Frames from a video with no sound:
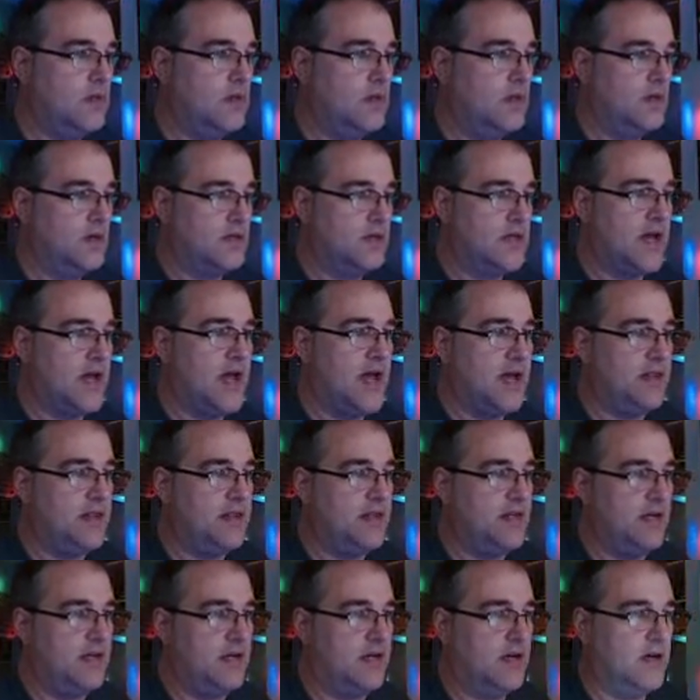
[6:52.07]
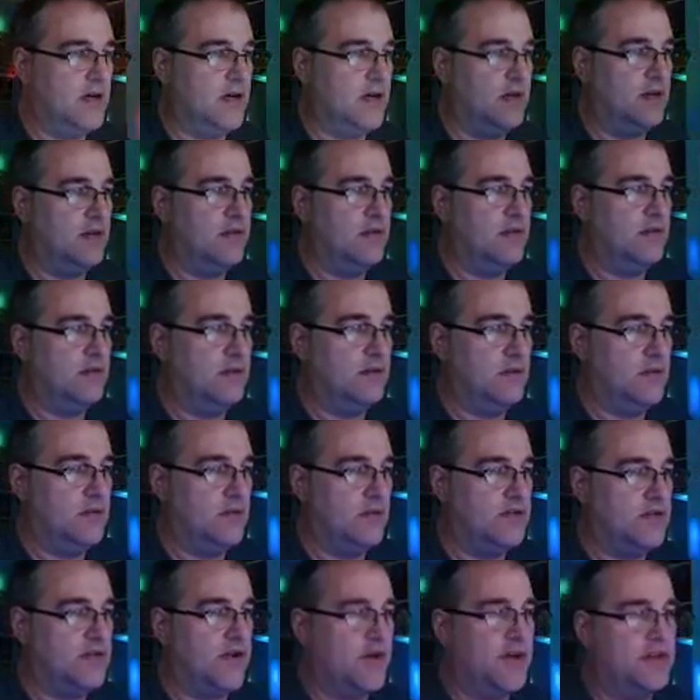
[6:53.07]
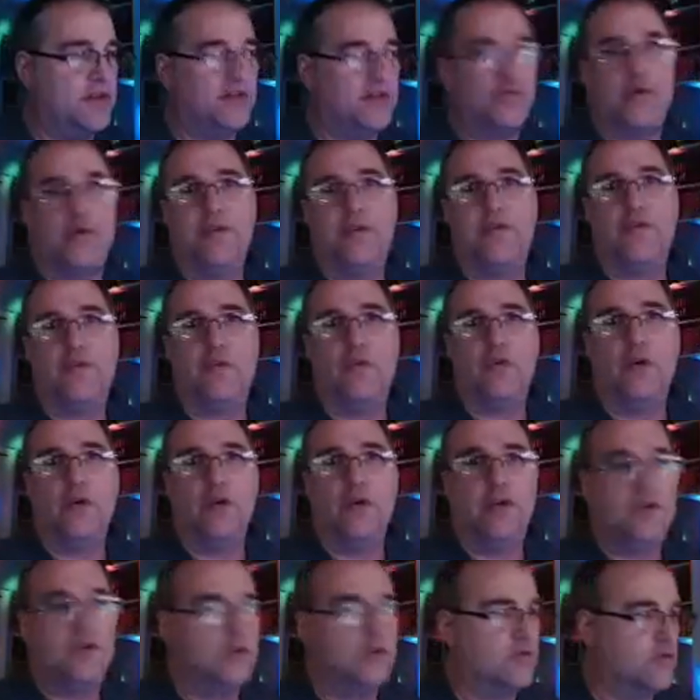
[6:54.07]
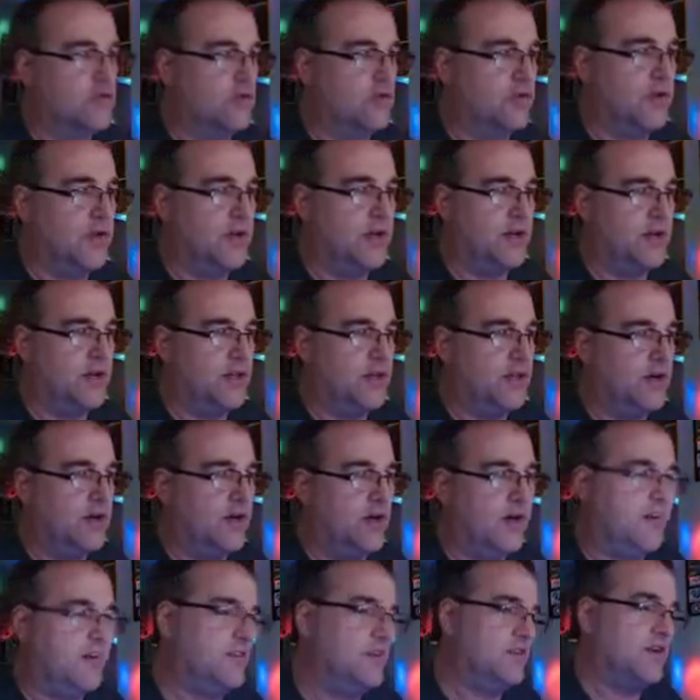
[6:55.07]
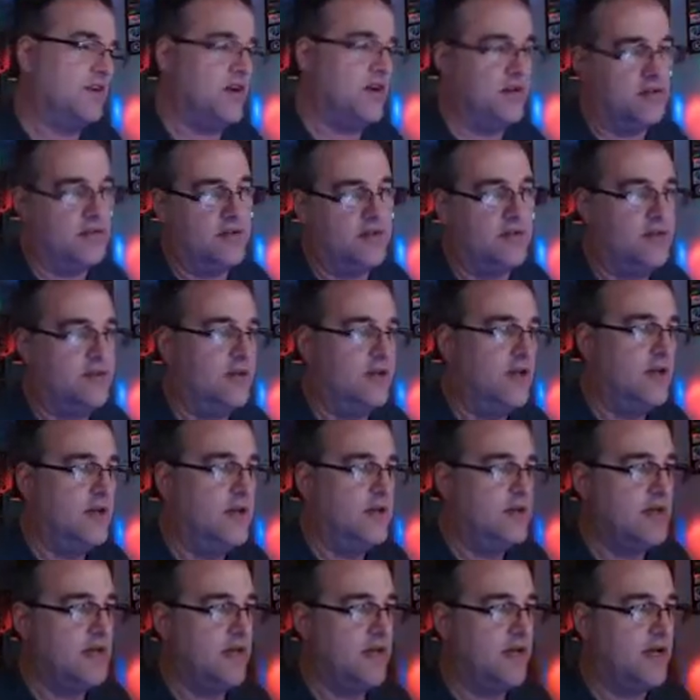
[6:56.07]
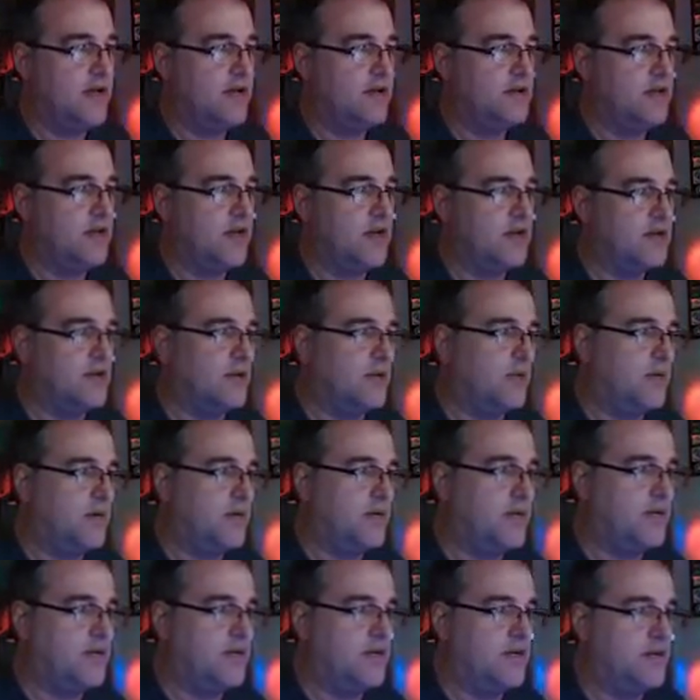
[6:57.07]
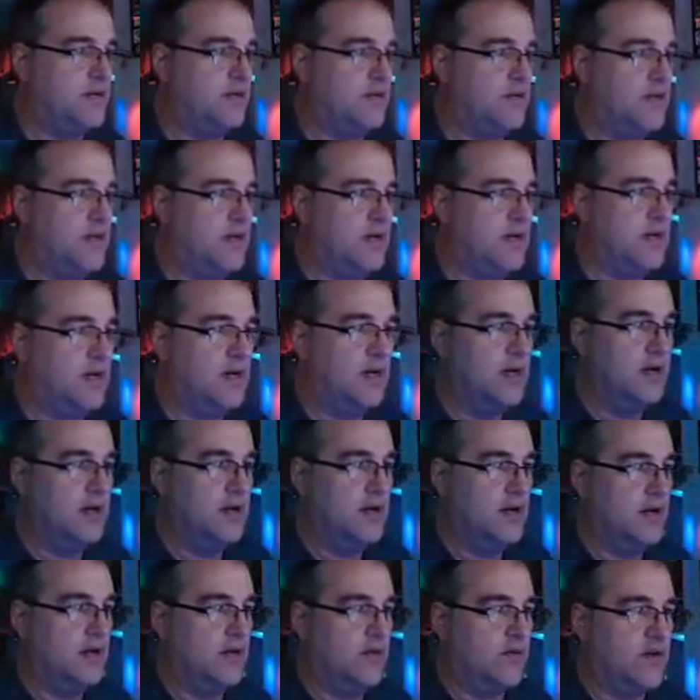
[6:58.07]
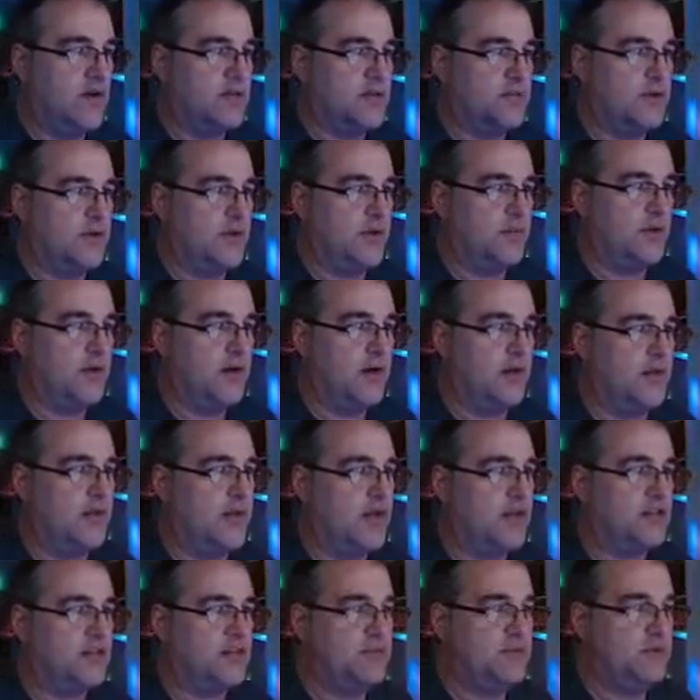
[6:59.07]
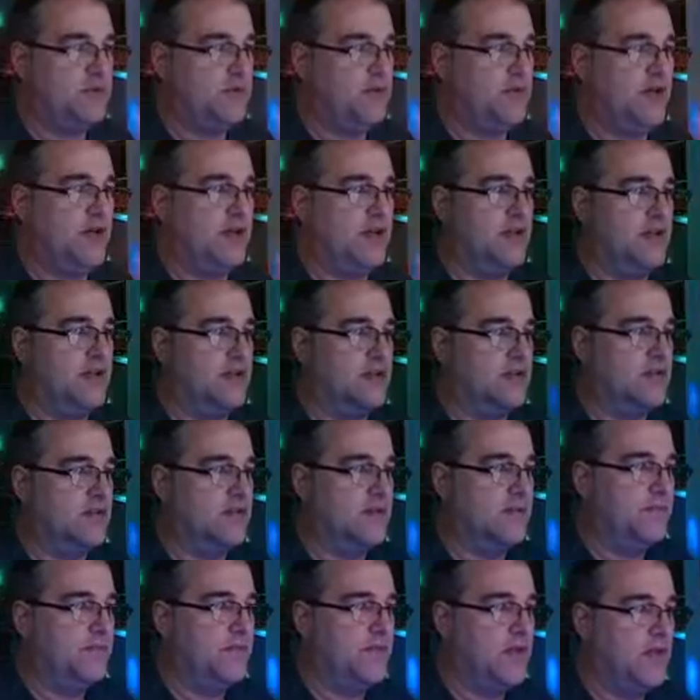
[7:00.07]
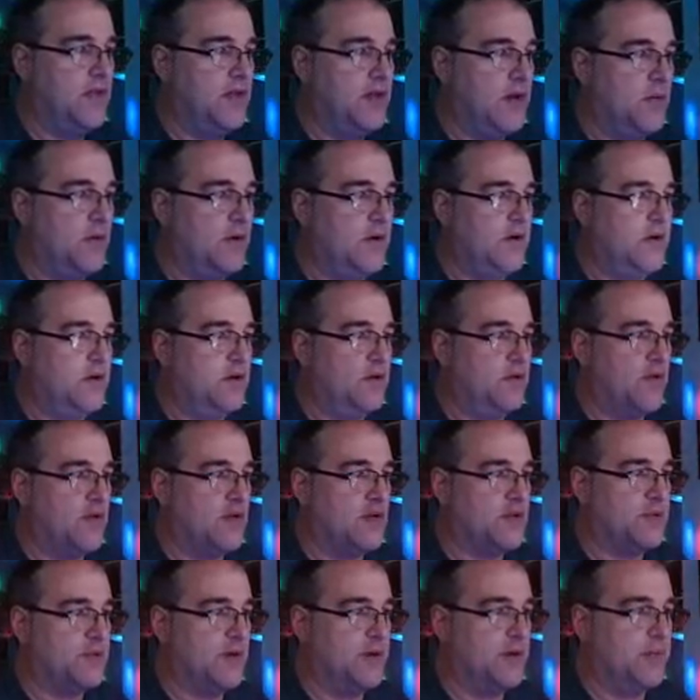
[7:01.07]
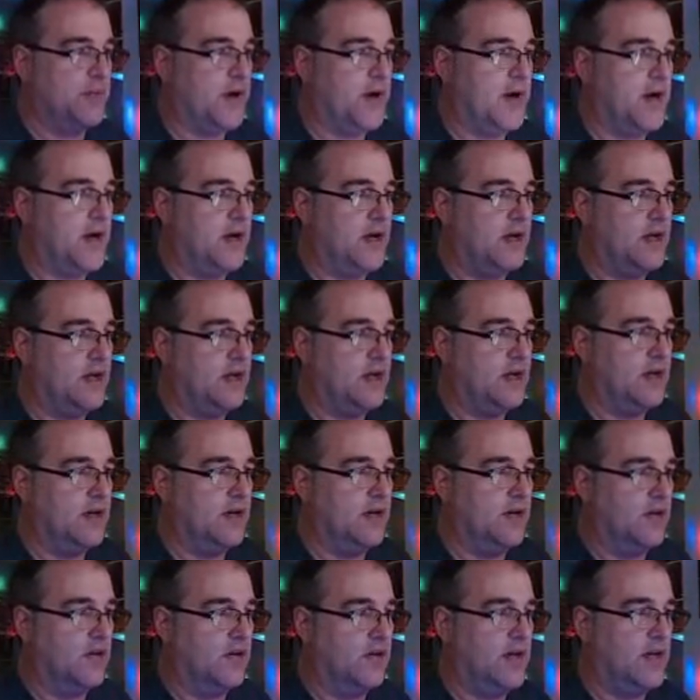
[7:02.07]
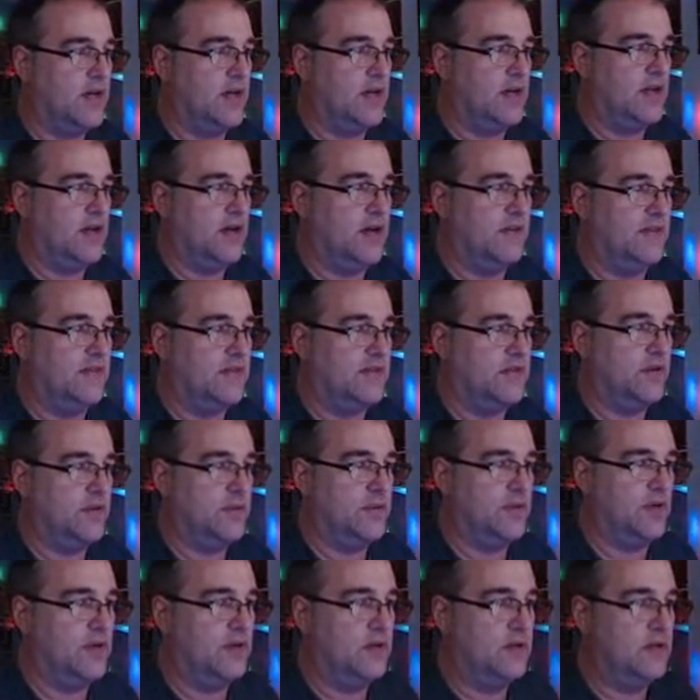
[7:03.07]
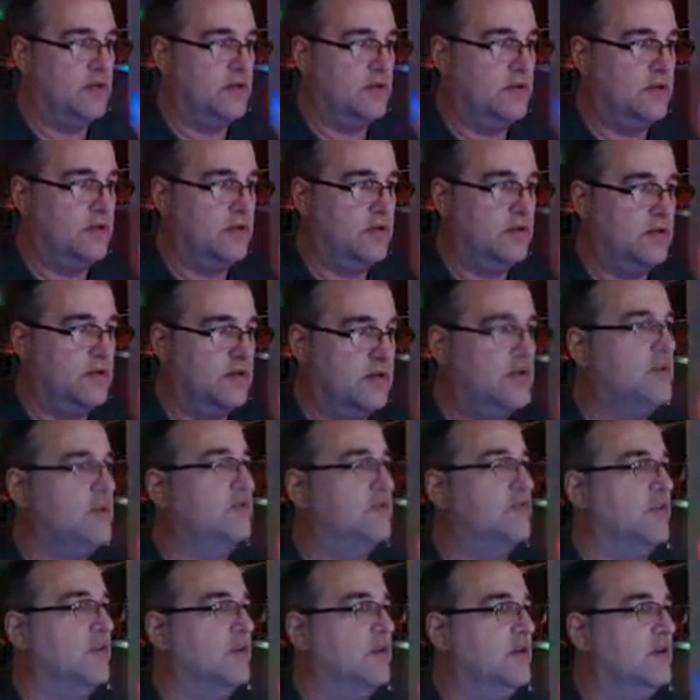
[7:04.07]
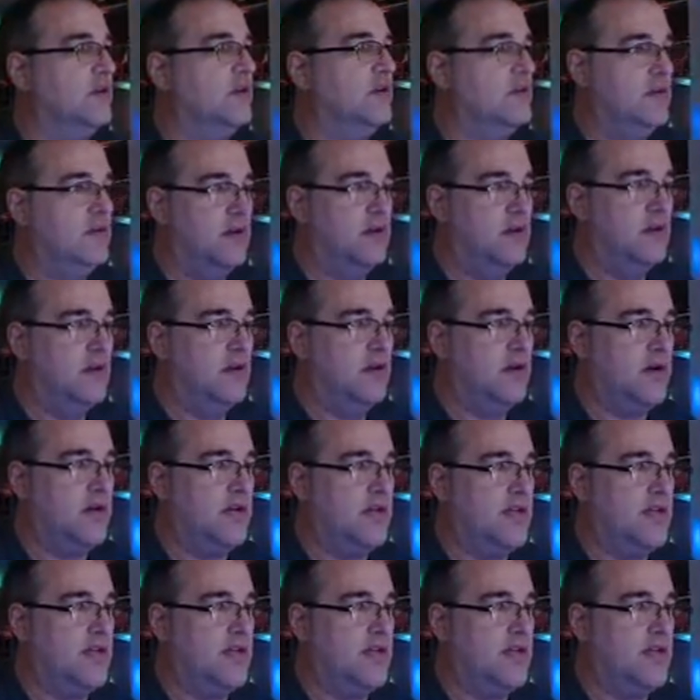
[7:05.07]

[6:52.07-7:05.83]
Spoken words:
Because I had I still had the 12-in-1 control deck in there. I decided to take it out tonight. Because I wanted to do Raspberry Pi. Look how smooth that is. I want to do Raspberry Pi arcade live streaming. It's fun. I need